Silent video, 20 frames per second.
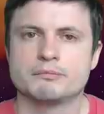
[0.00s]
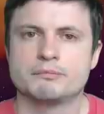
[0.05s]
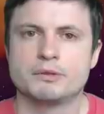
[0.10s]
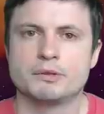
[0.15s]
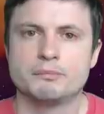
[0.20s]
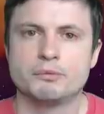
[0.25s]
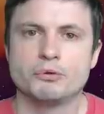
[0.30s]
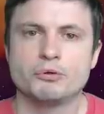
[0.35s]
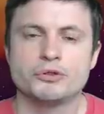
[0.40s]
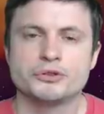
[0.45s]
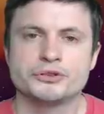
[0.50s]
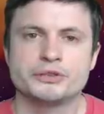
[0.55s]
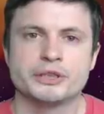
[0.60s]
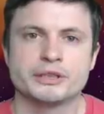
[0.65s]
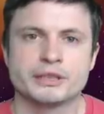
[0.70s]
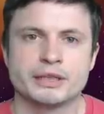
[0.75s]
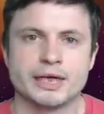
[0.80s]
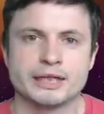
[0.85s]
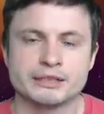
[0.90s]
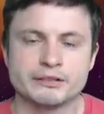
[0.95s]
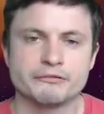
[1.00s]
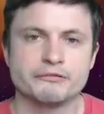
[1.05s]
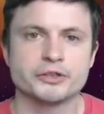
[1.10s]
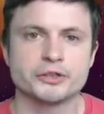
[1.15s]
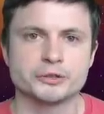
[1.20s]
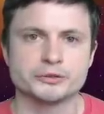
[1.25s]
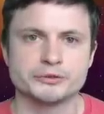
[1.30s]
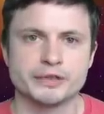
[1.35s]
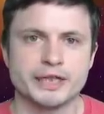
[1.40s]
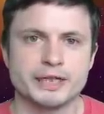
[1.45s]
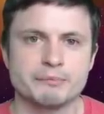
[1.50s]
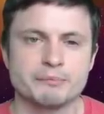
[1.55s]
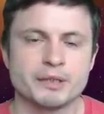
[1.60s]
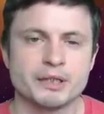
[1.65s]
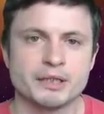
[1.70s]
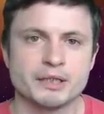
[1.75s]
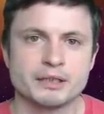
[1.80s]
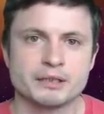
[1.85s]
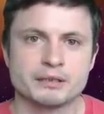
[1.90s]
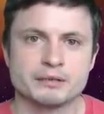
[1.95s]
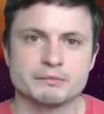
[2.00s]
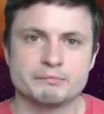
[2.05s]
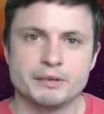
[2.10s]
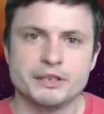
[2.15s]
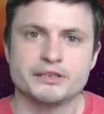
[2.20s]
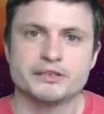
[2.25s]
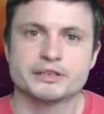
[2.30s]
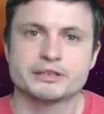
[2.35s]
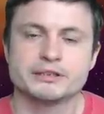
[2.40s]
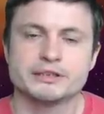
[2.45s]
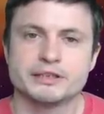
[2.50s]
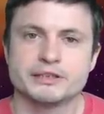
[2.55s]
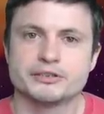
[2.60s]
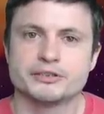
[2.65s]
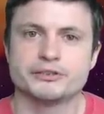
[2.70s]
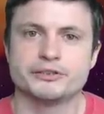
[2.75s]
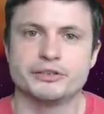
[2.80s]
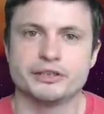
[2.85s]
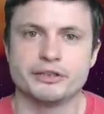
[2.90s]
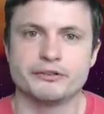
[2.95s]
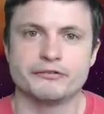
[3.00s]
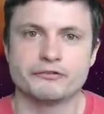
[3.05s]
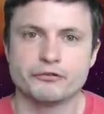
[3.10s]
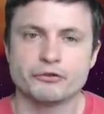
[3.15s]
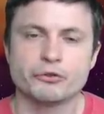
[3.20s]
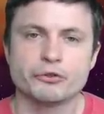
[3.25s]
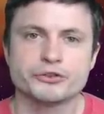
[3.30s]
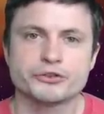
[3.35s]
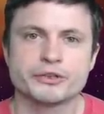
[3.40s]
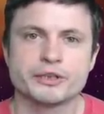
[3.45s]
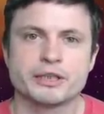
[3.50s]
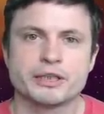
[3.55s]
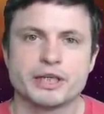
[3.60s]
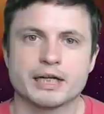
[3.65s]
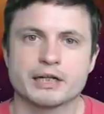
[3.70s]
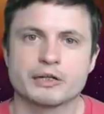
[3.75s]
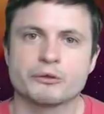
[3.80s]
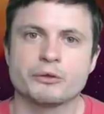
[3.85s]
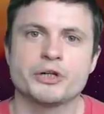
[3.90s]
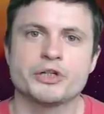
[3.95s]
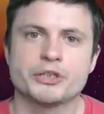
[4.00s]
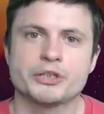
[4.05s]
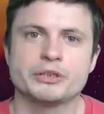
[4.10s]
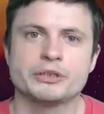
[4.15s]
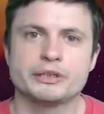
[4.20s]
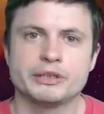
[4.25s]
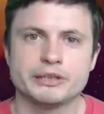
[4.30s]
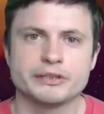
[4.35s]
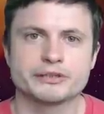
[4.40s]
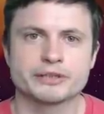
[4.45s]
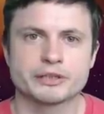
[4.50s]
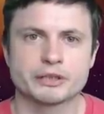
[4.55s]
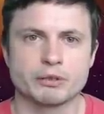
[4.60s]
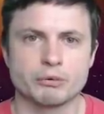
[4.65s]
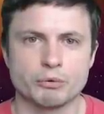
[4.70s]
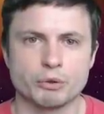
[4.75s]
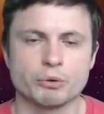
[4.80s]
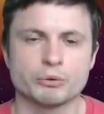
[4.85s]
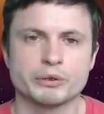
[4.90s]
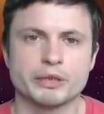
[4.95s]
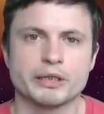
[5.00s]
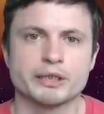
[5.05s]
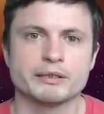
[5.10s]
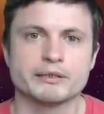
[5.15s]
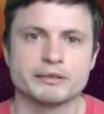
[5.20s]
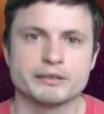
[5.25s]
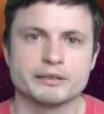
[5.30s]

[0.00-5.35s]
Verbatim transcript: proposed an unofficial name. Basically, this is the first accretion disk corona